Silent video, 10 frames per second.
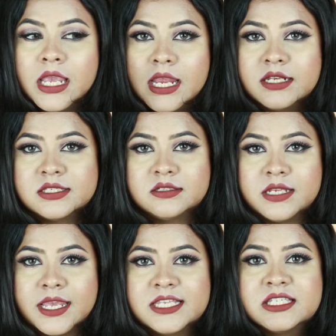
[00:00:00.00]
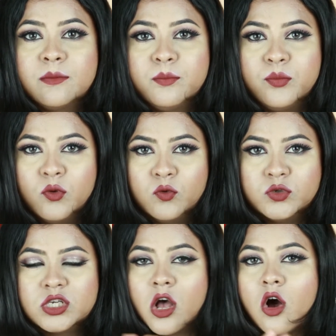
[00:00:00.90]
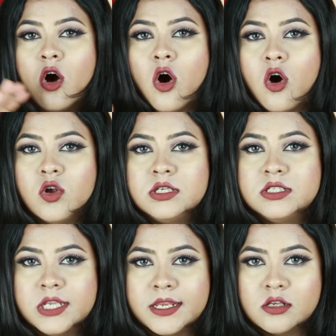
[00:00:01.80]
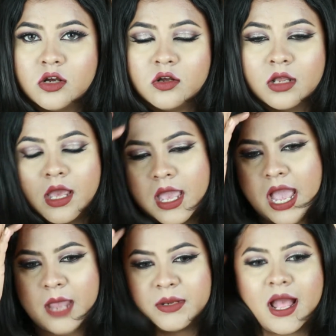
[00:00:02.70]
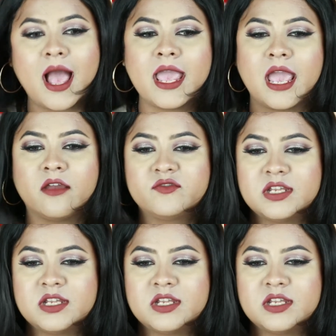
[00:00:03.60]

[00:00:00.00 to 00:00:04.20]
it stays put all day long. I mean, I have